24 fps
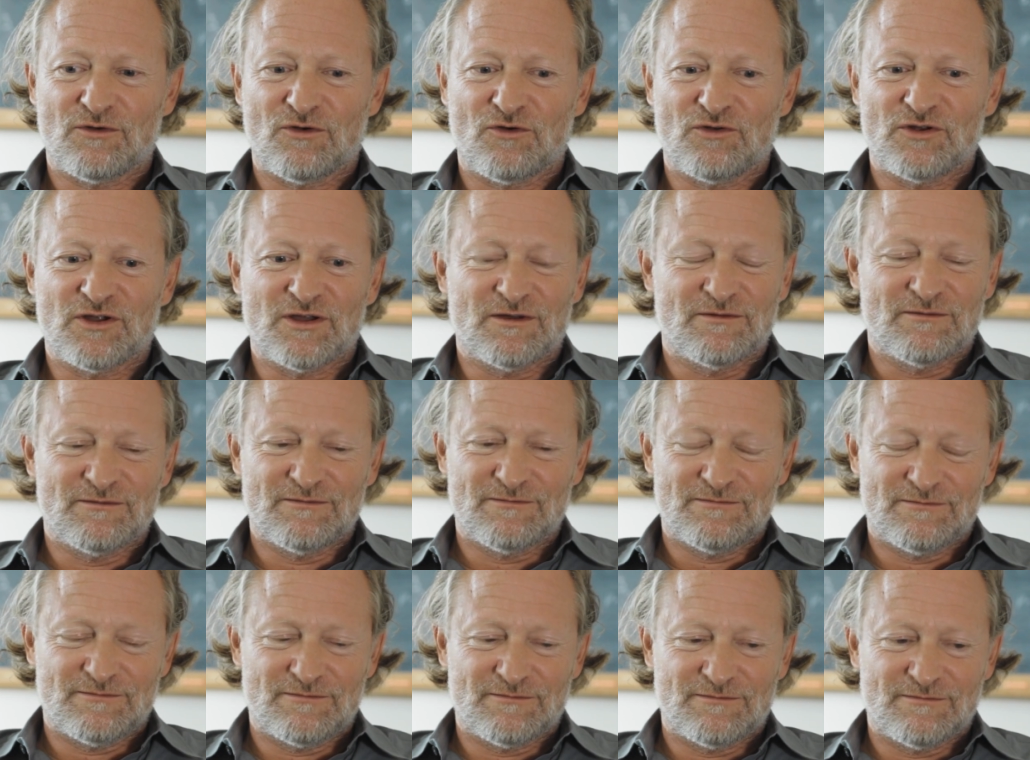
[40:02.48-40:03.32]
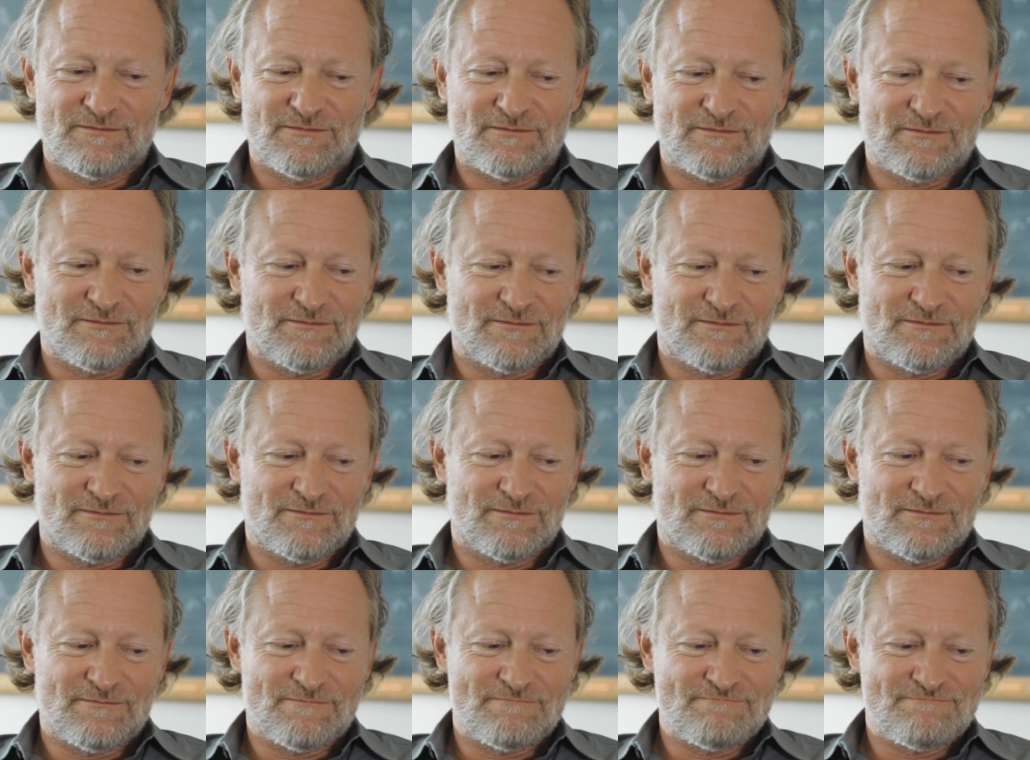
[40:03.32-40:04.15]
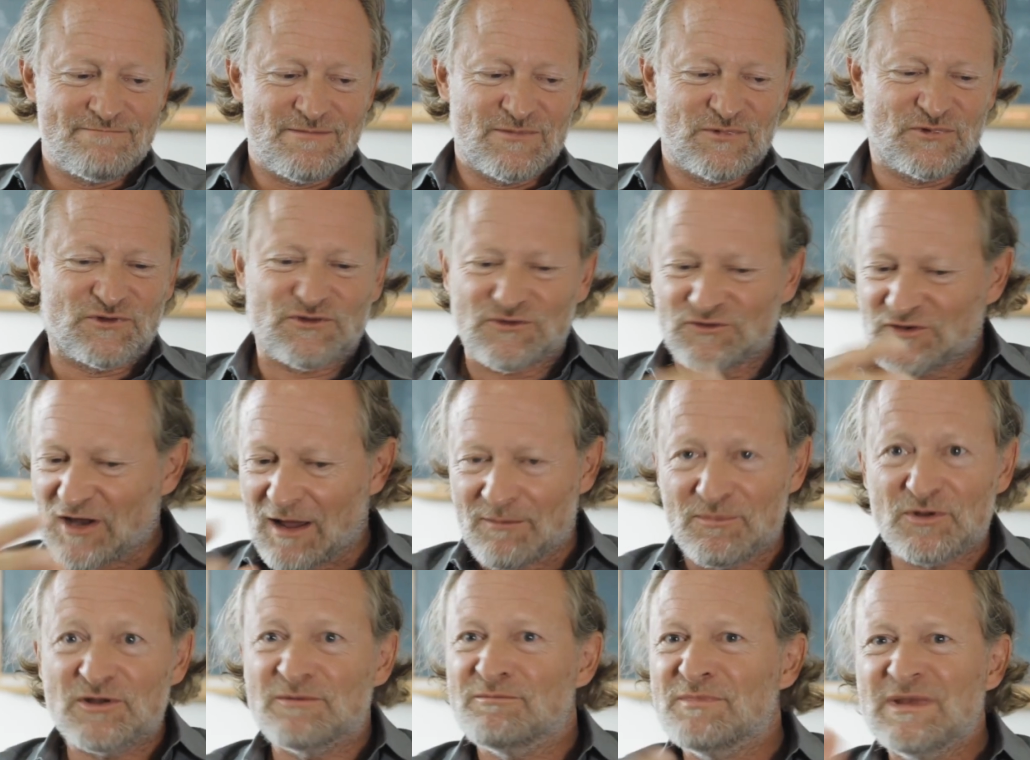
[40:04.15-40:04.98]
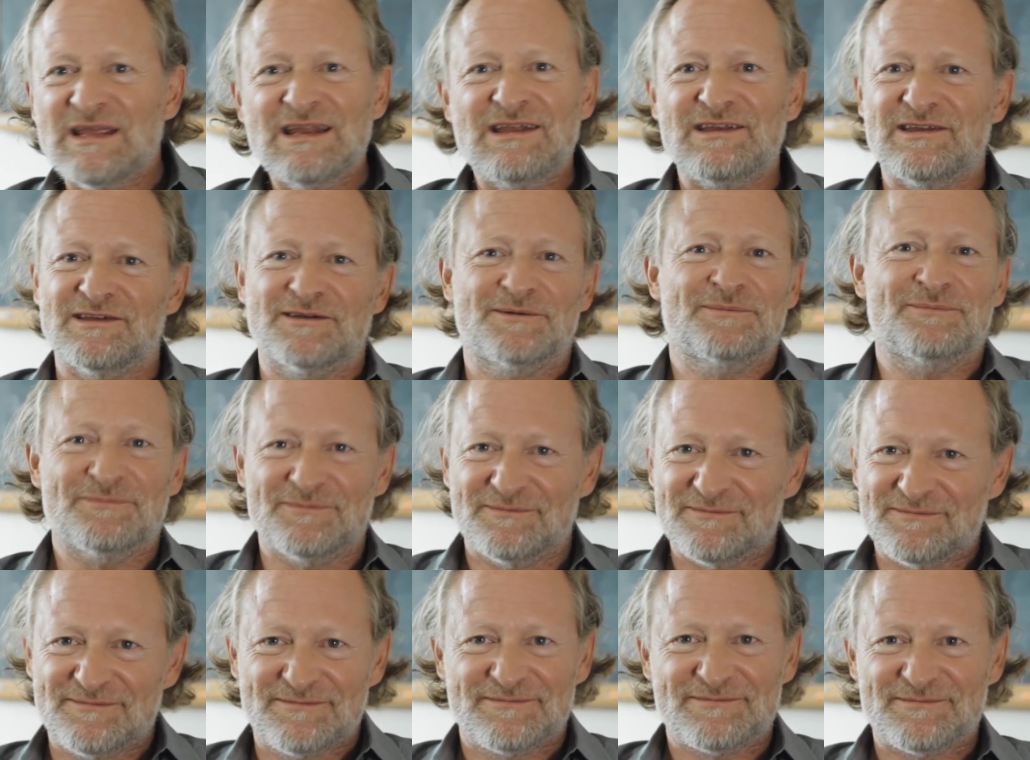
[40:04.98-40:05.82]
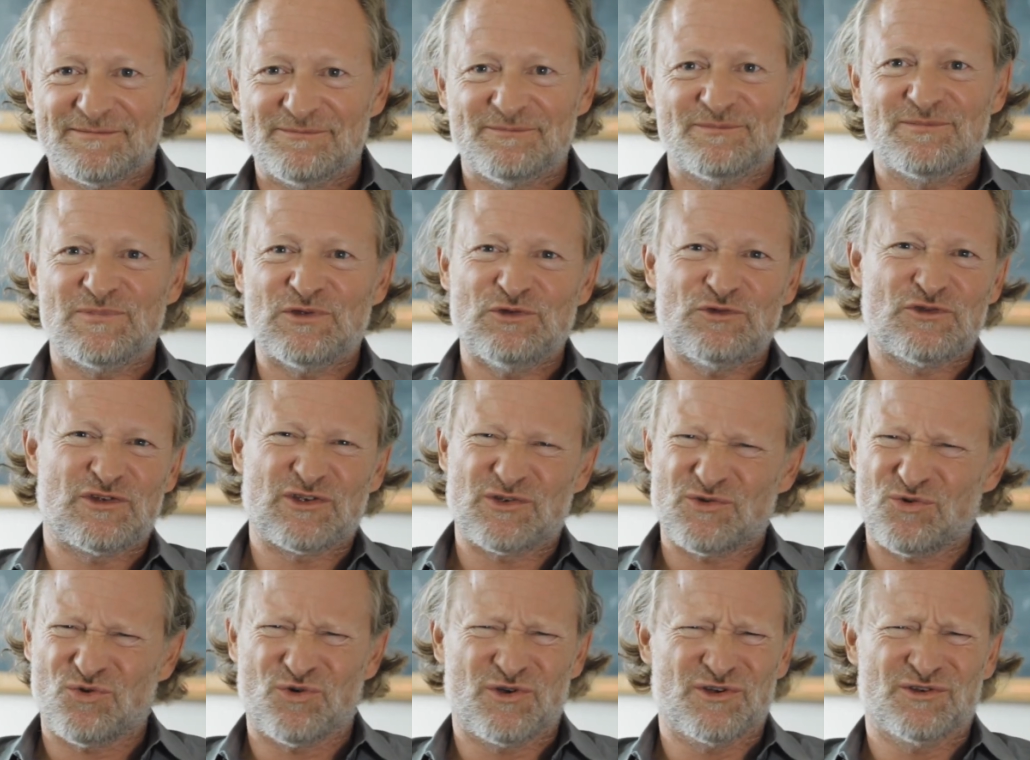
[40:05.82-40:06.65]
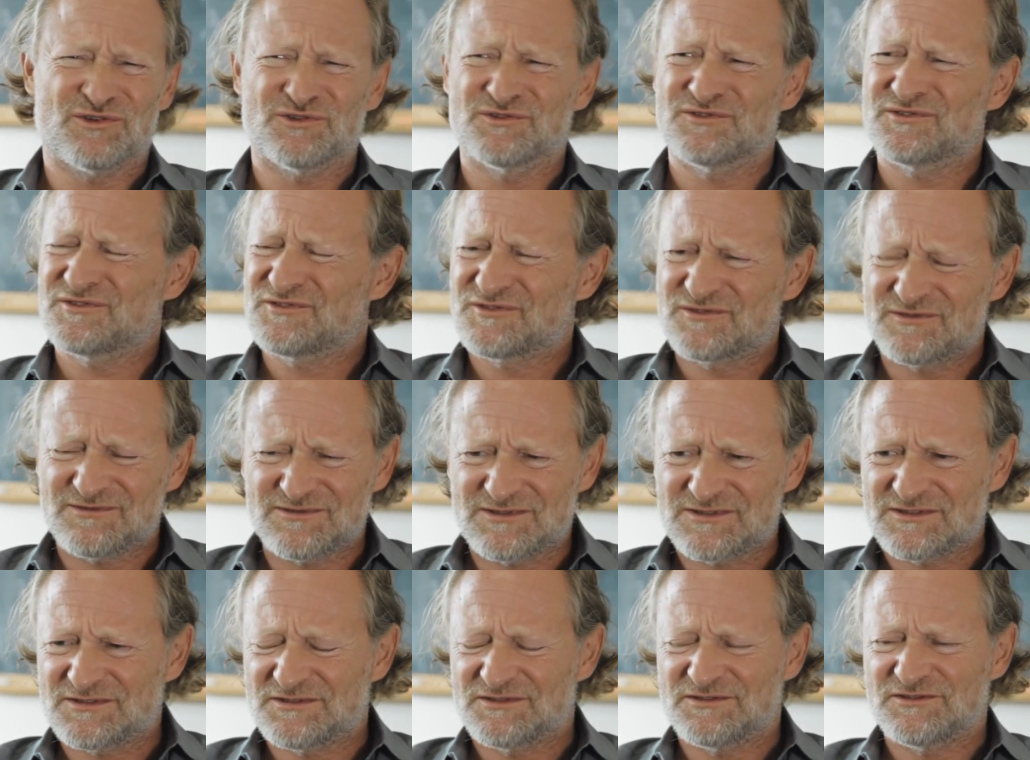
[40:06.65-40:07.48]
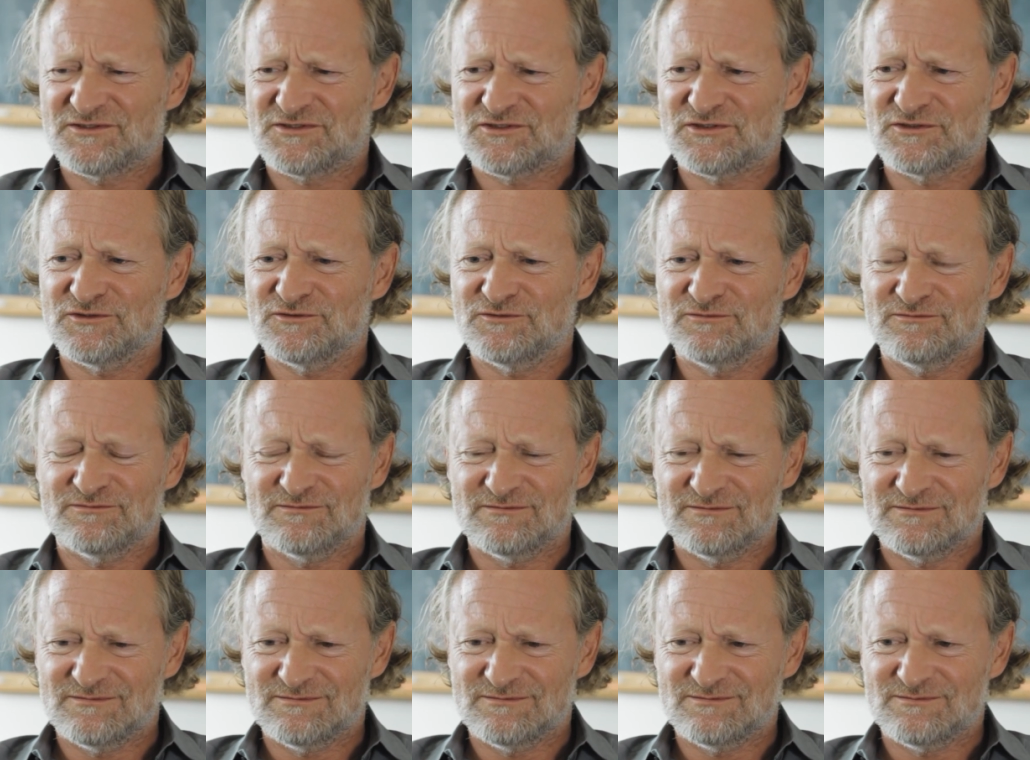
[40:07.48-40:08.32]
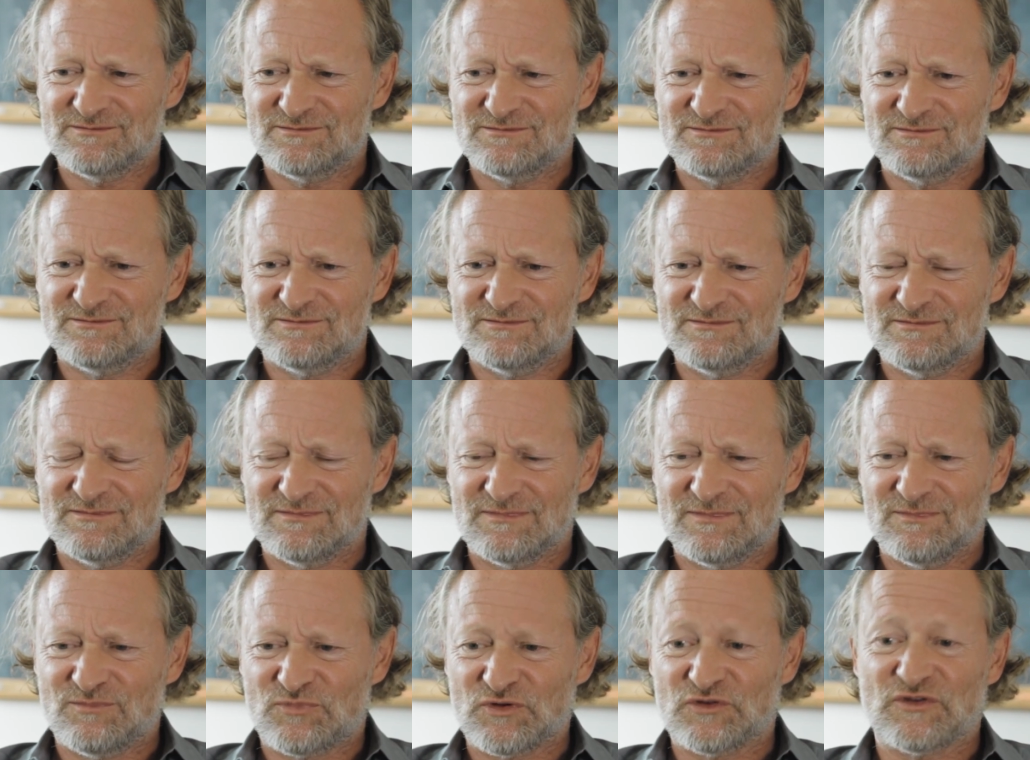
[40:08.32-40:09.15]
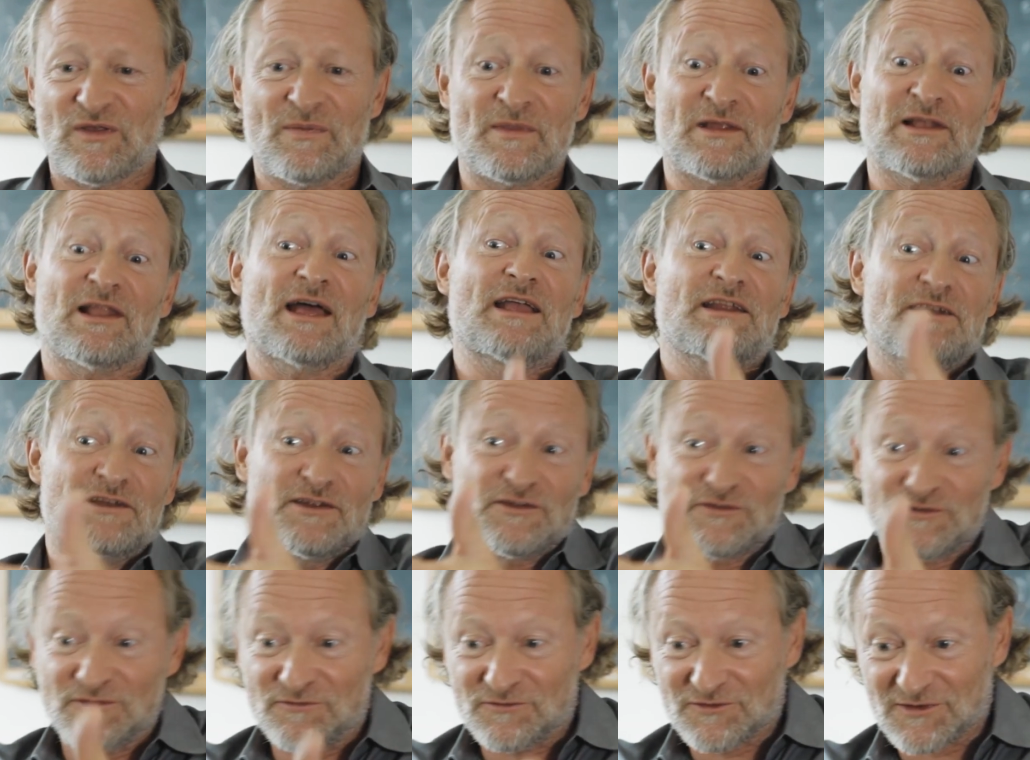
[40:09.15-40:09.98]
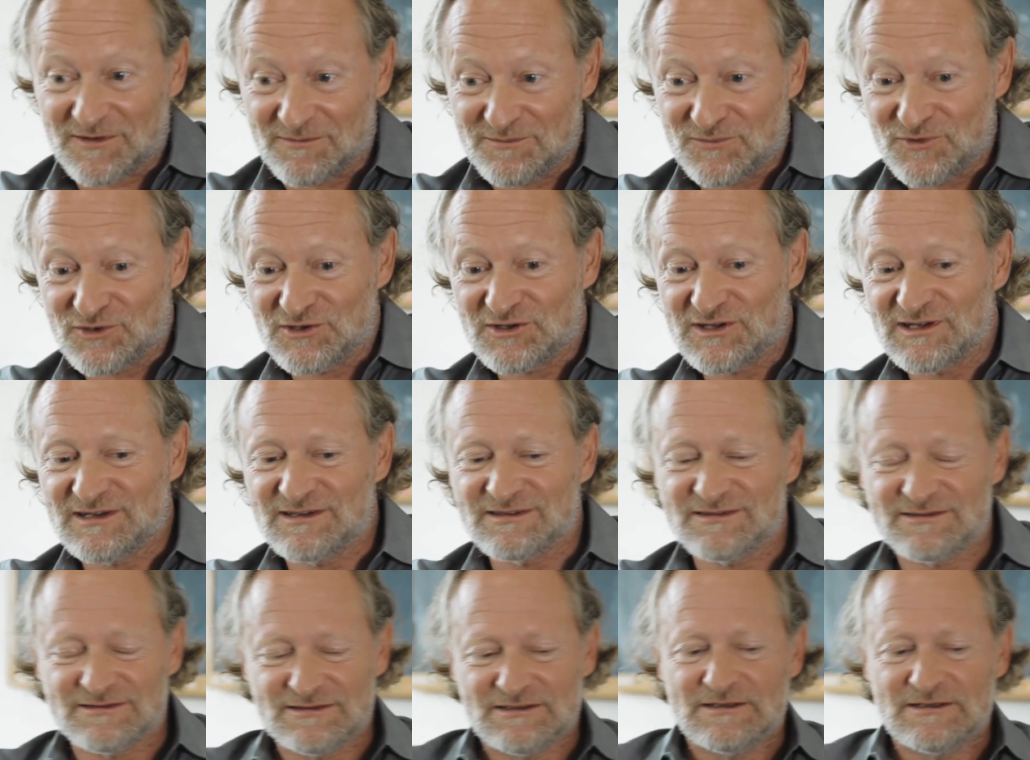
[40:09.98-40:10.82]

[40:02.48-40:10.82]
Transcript: on a stubborn medium, using oils to present the likeness of somebody.